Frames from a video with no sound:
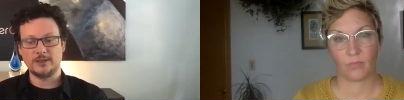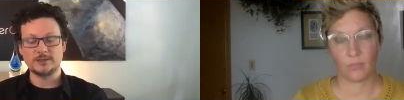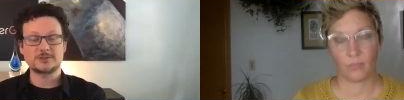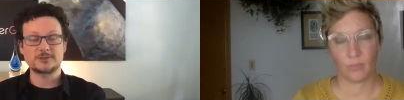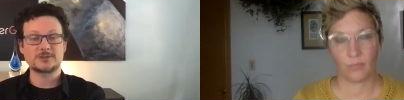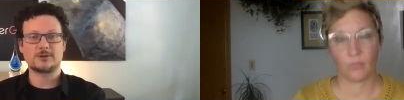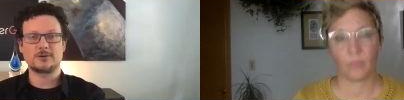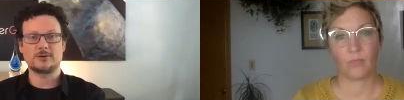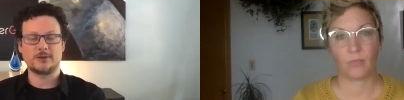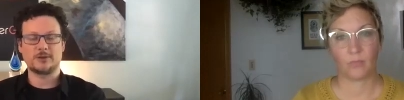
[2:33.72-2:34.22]

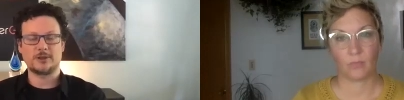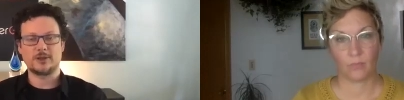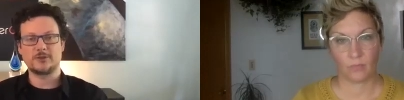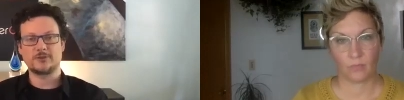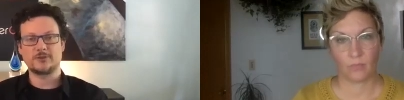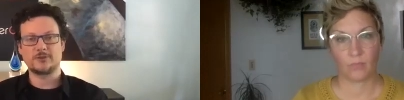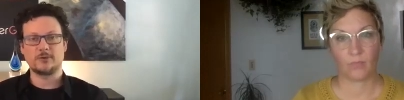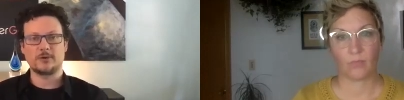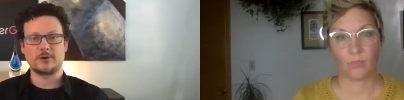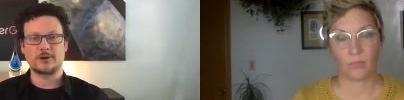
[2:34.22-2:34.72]
Speaker 1: internally as
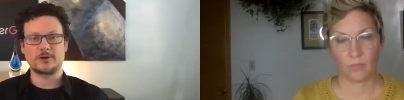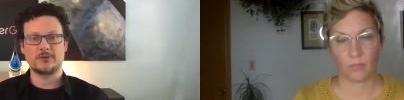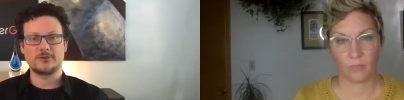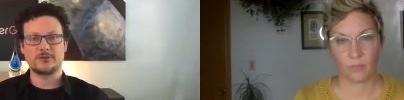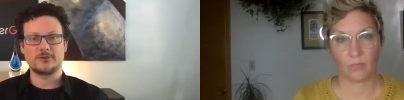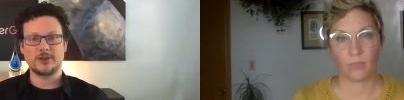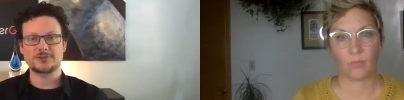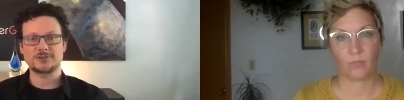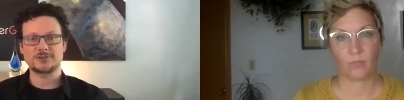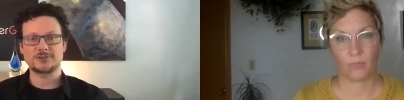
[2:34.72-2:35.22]
an
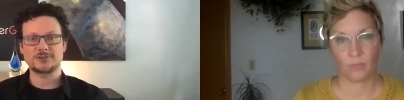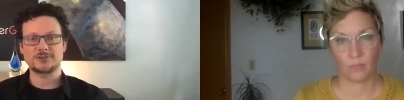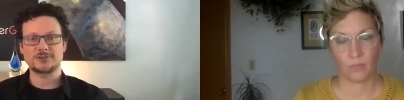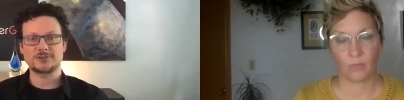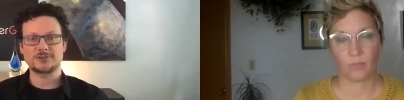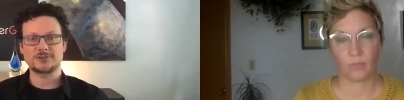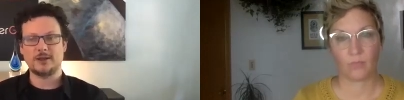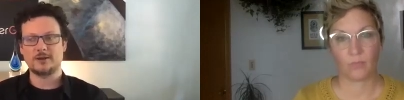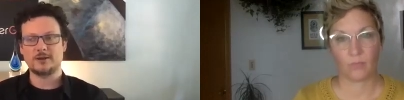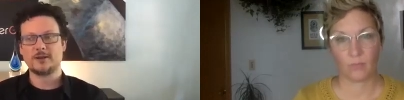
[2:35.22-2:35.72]
organization,
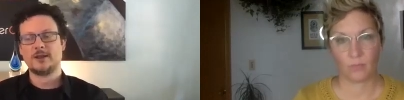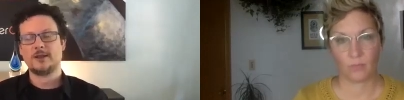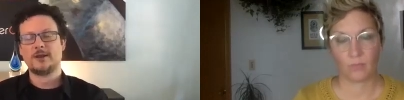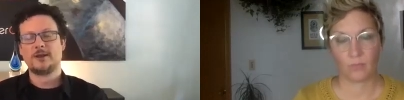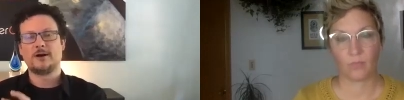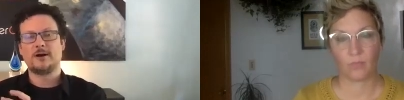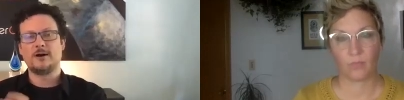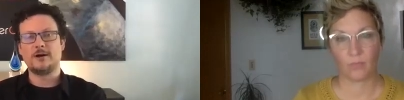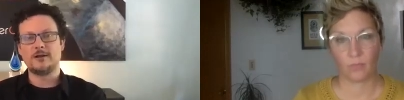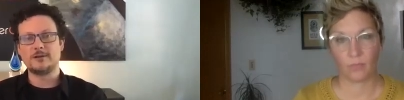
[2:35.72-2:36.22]
and then
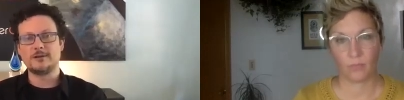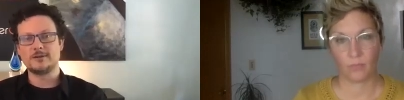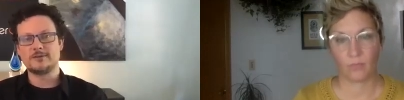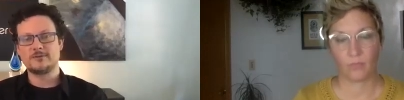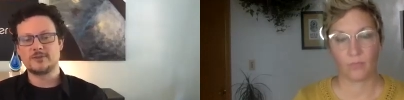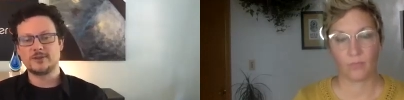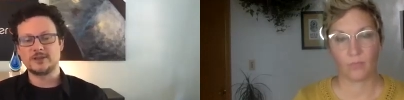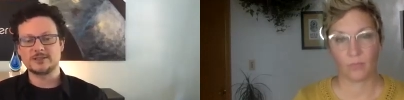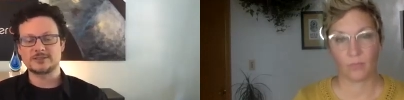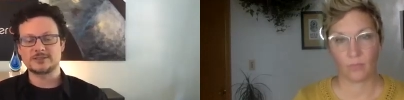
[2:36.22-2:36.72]
all
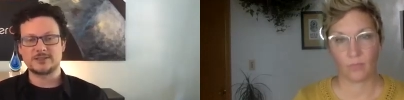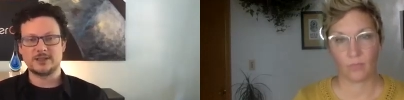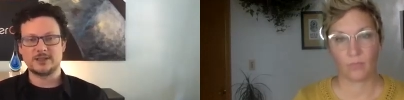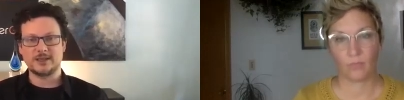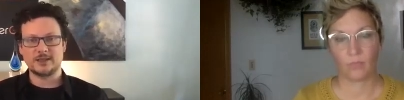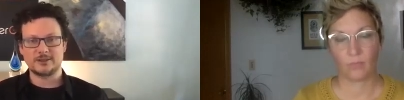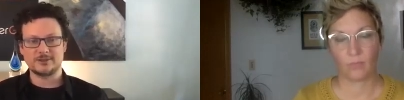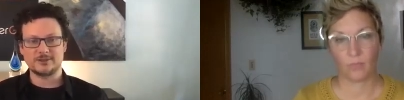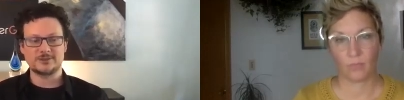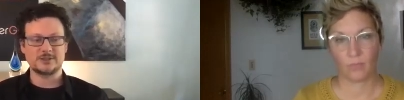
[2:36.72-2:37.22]
of these
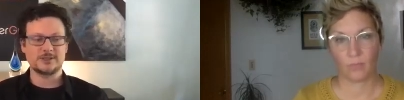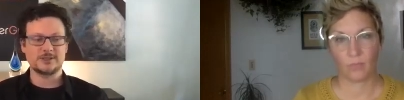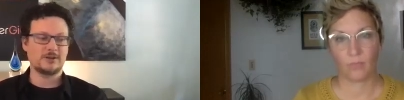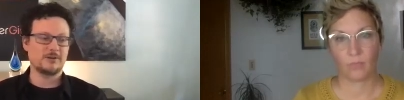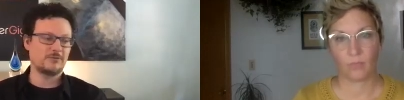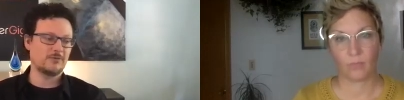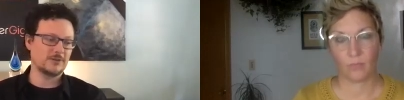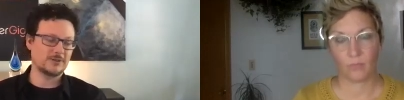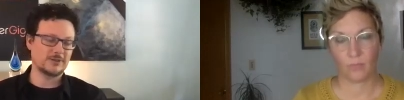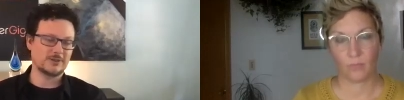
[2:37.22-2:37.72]
things,
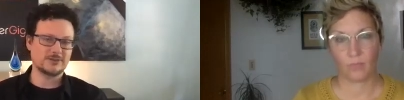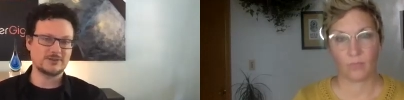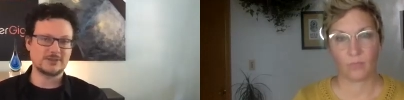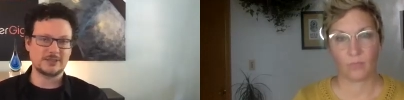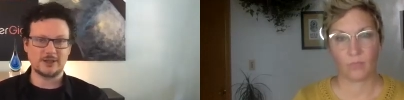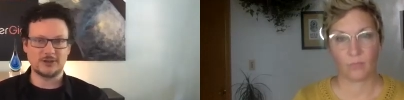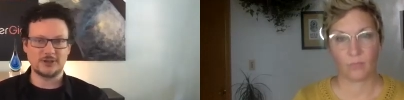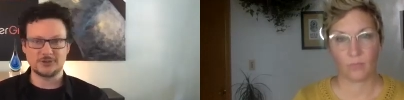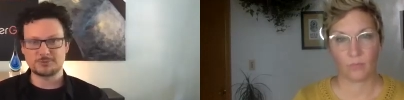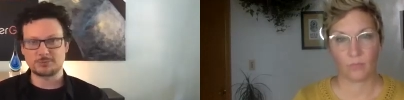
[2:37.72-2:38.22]
if it's a
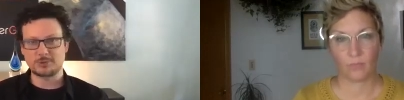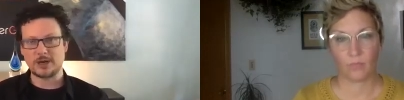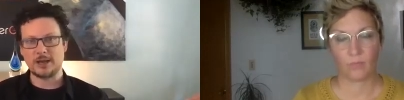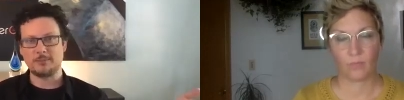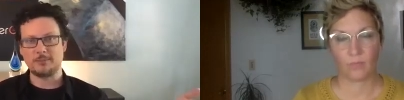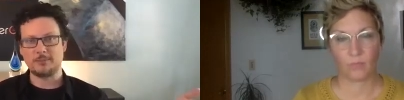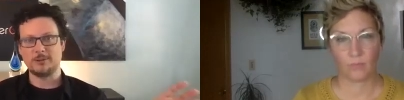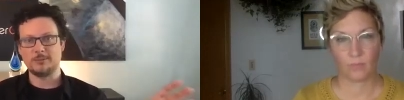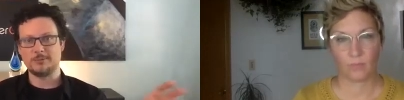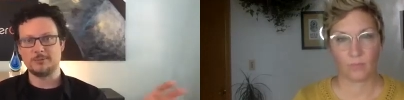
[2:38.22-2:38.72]
sales
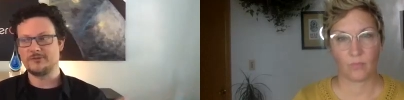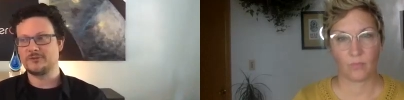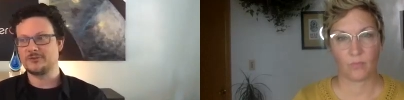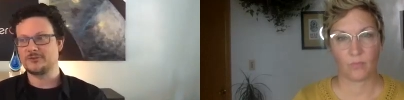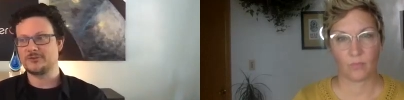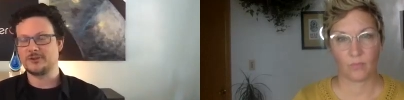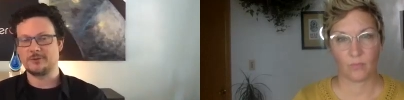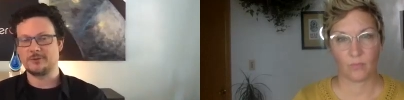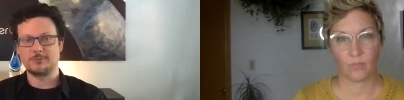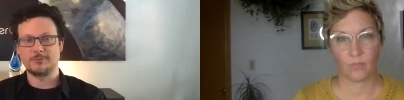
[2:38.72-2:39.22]
problem, if
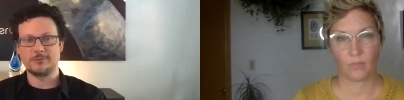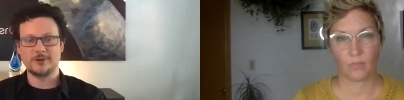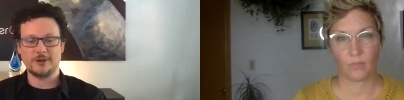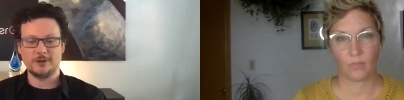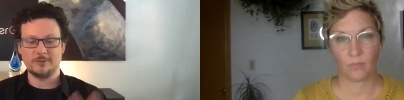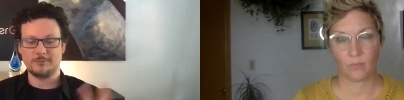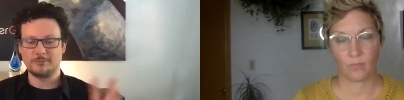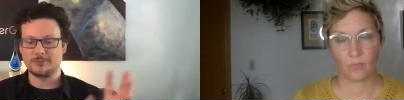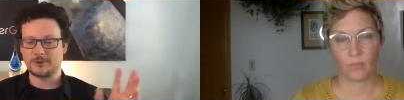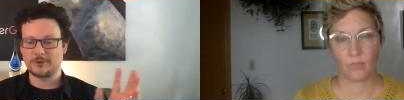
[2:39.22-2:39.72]
it's a
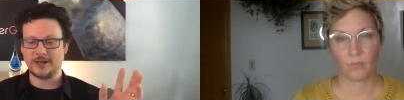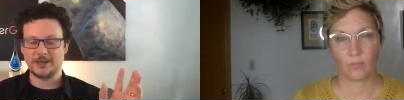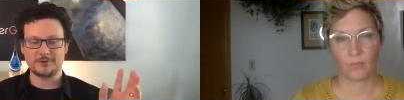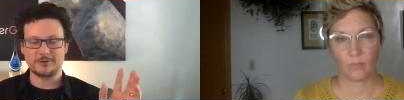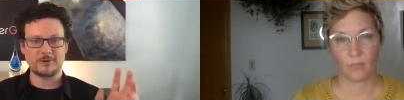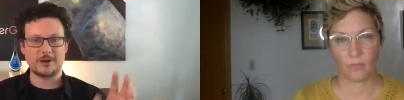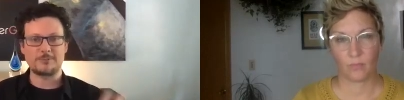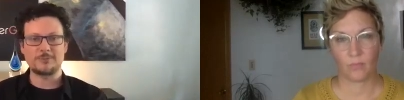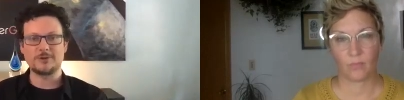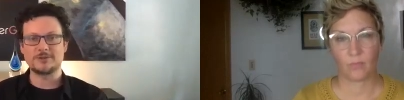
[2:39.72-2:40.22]
brand
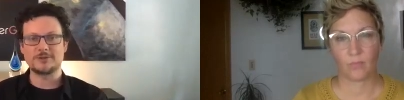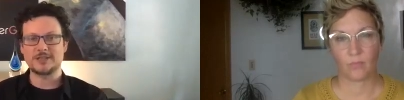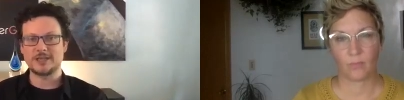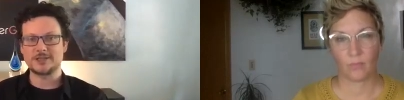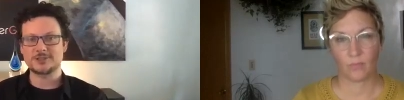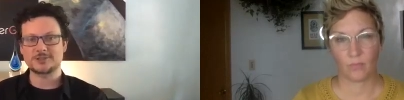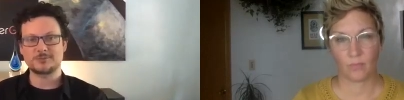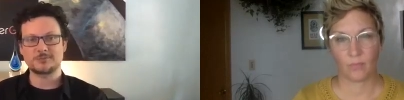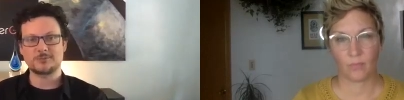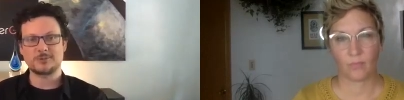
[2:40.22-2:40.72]

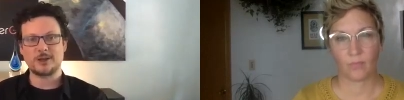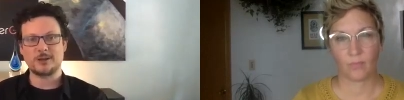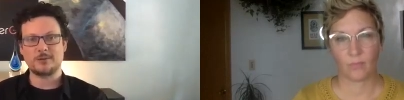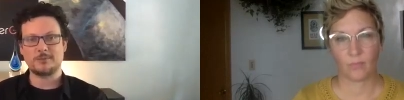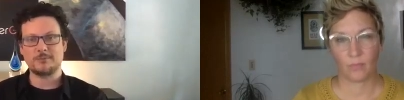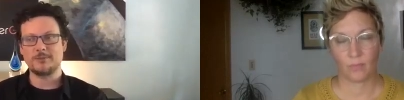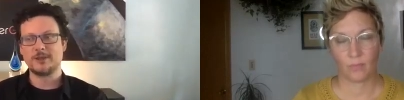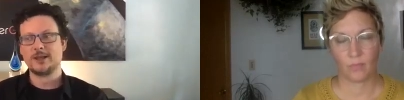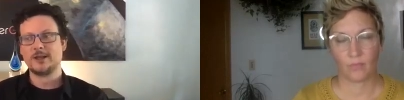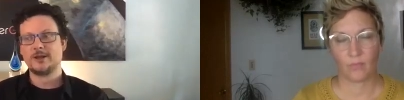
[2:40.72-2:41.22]
reputation problem,